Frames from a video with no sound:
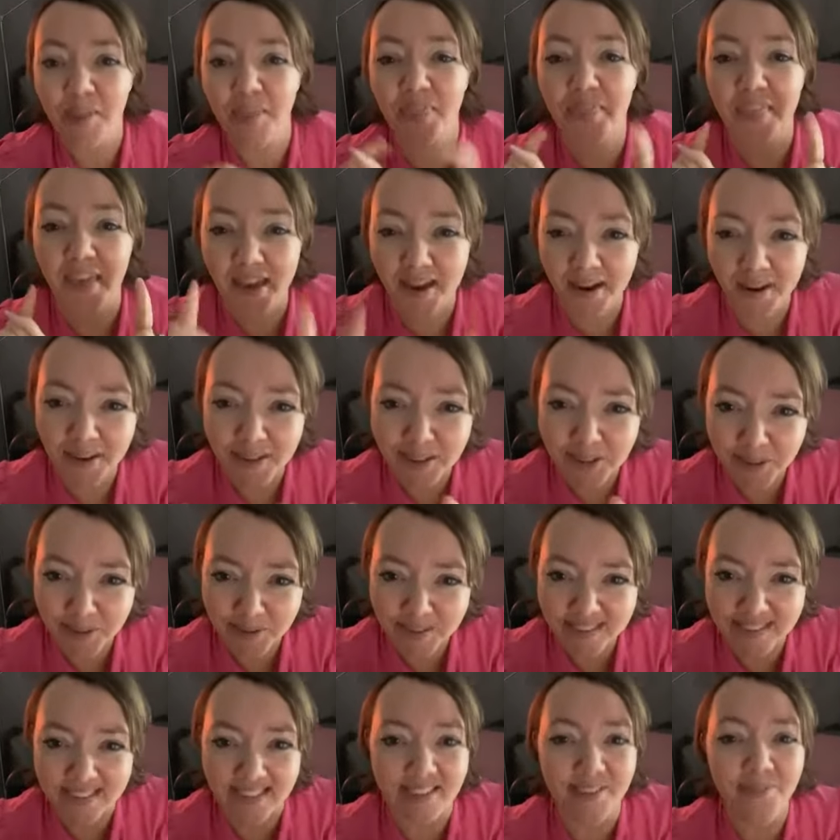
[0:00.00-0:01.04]
They are
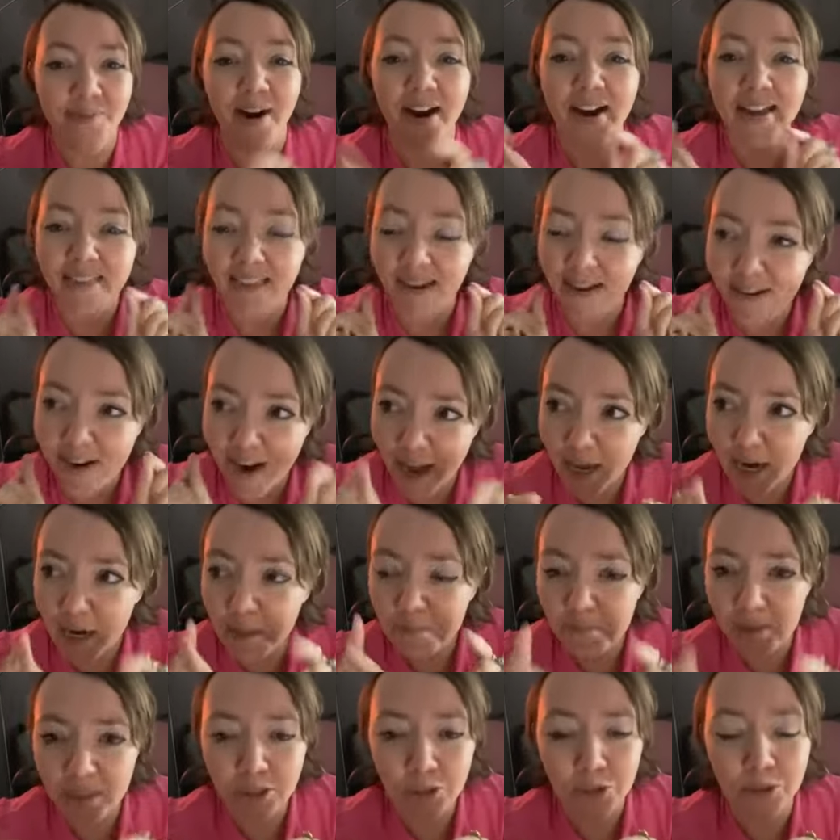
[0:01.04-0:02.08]
interested, right? They are not
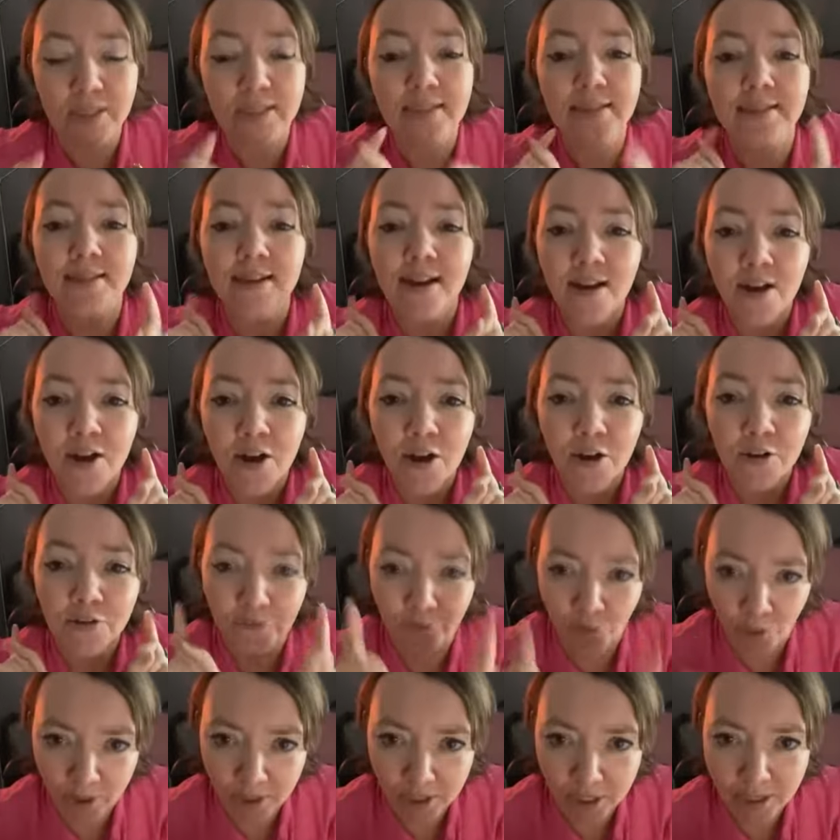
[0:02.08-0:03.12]
on Pinterest
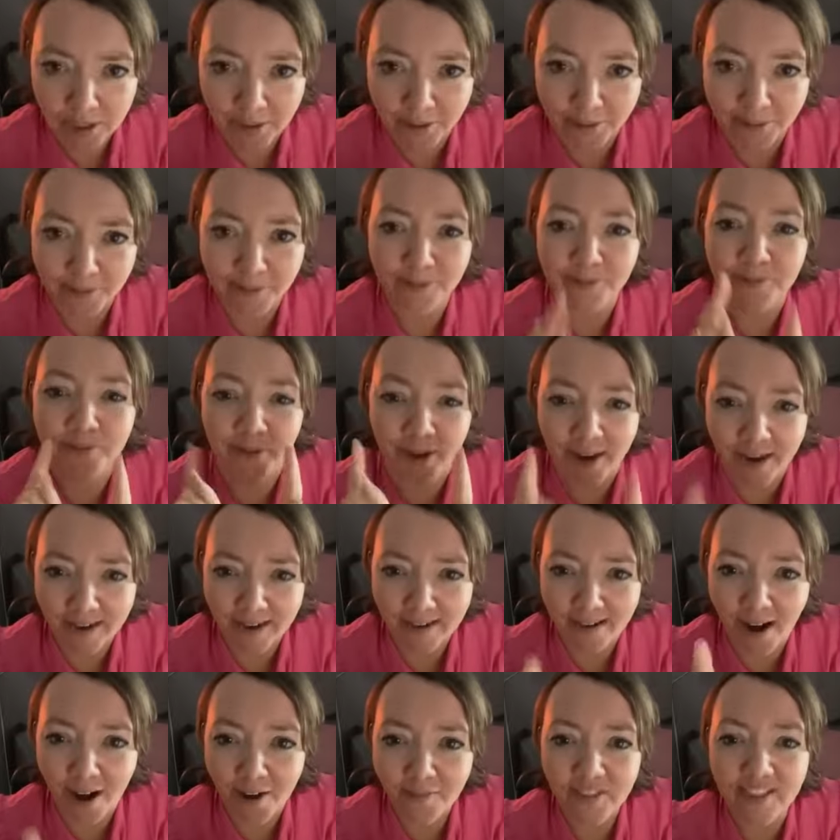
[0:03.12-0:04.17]
for you,
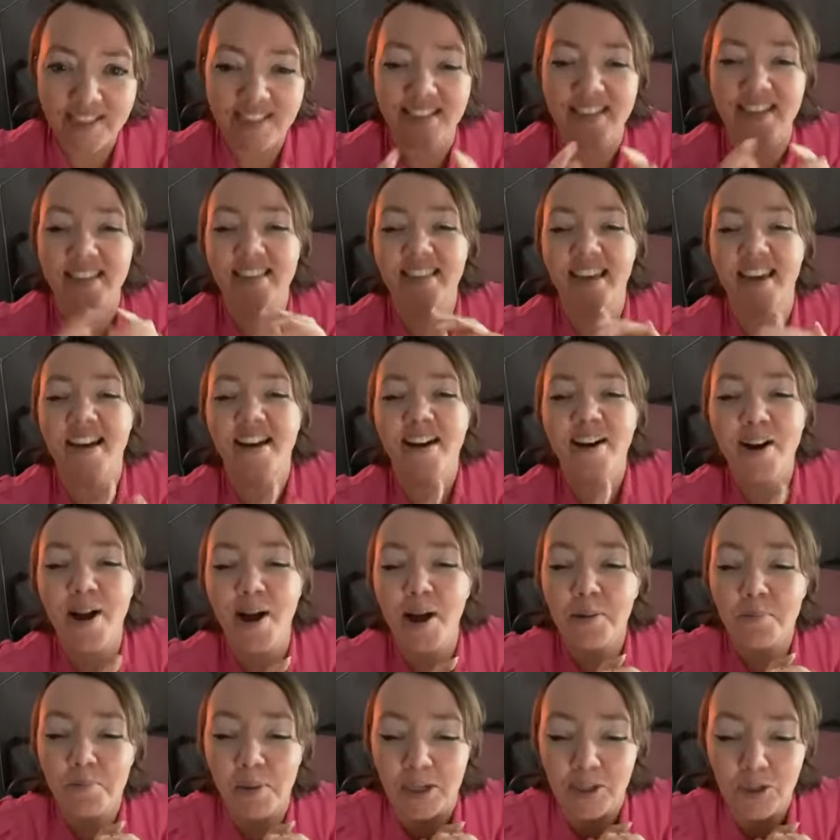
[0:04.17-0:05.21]
right? Obviously, they are
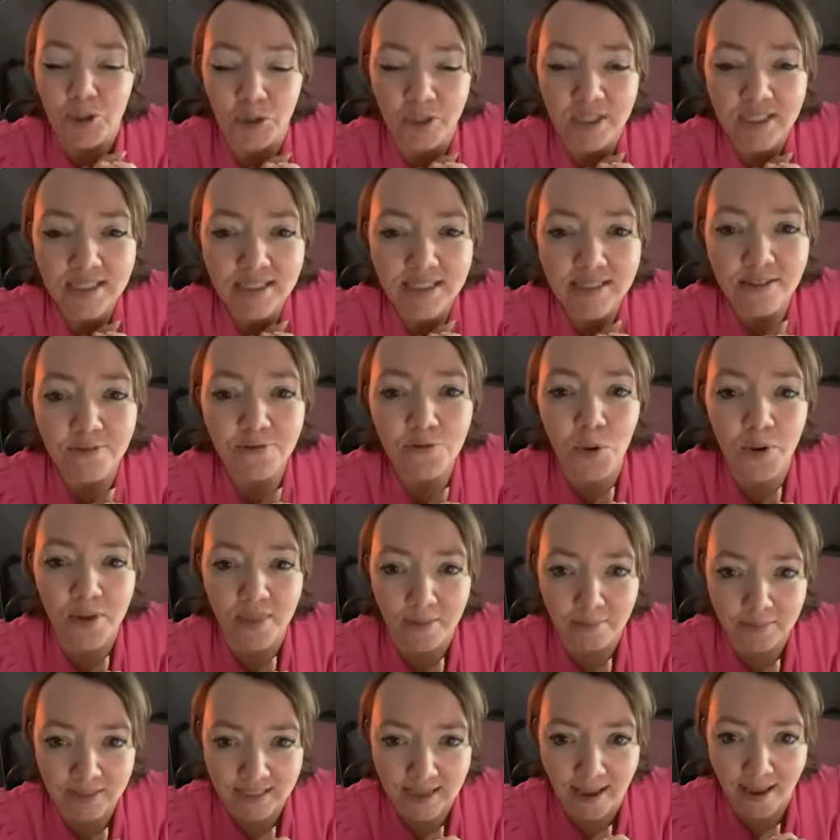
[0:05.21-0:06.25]
on Pinterest for
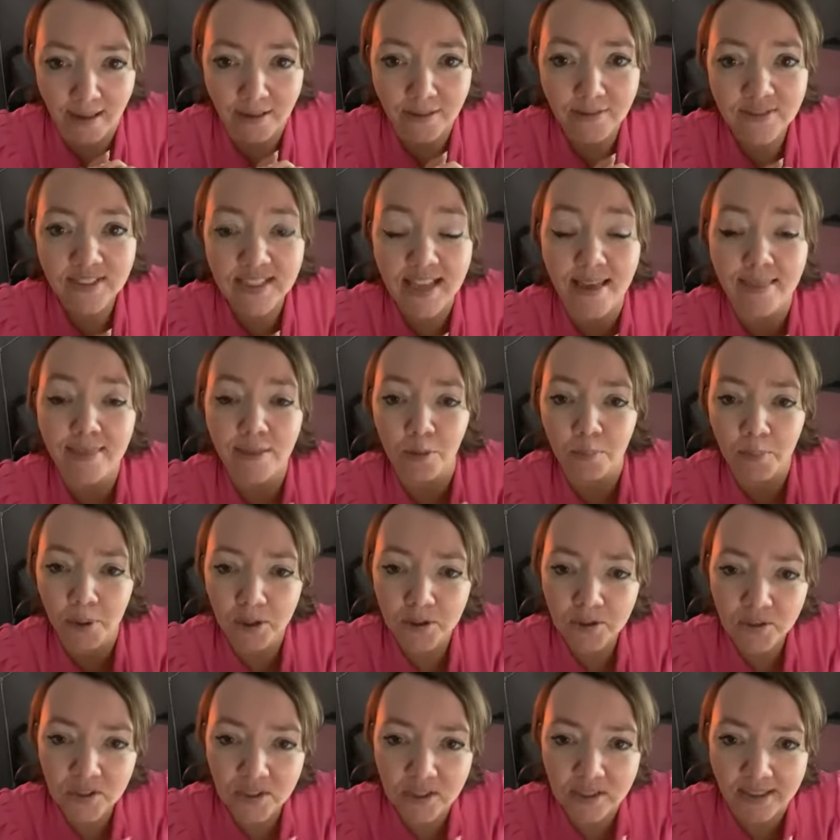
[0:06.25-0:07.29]
themselves and their
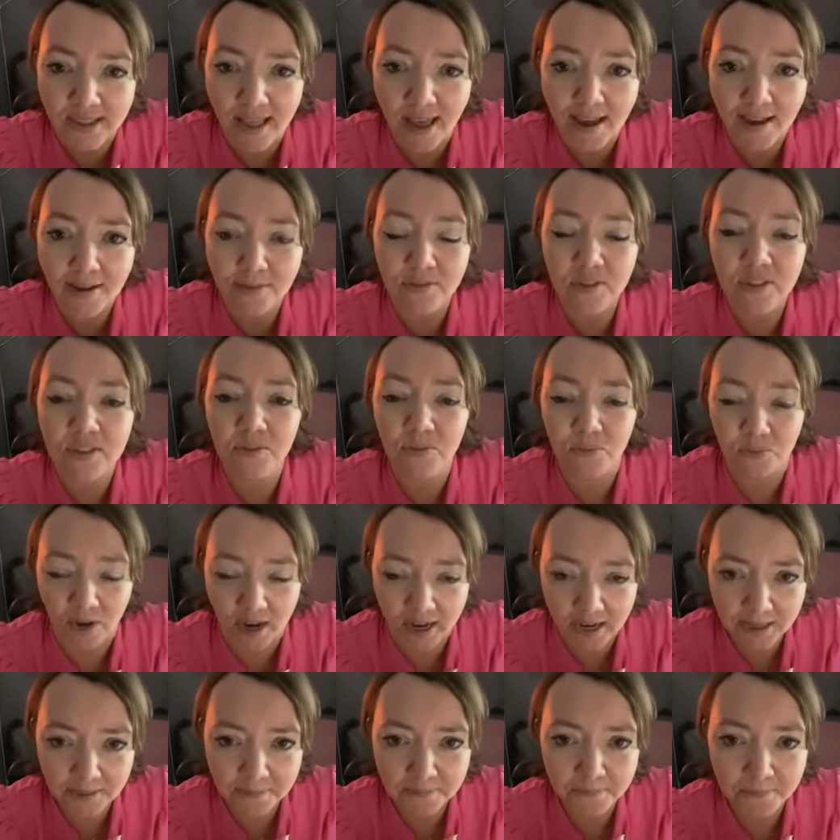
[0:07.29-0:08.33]
personal lives,
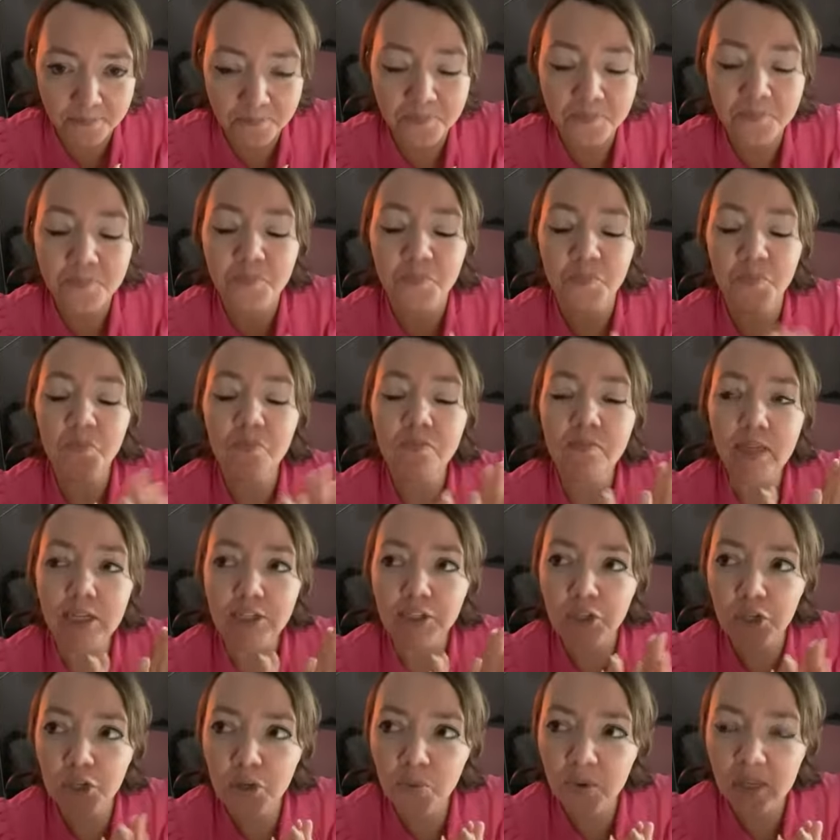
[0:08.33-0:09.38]
right?
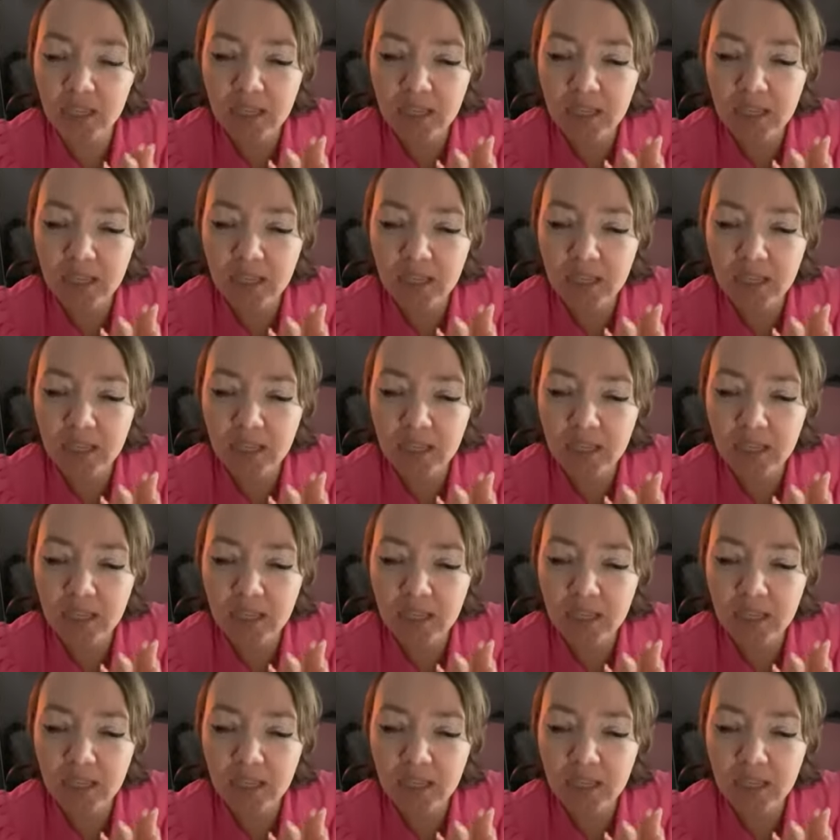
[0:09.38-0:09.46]
So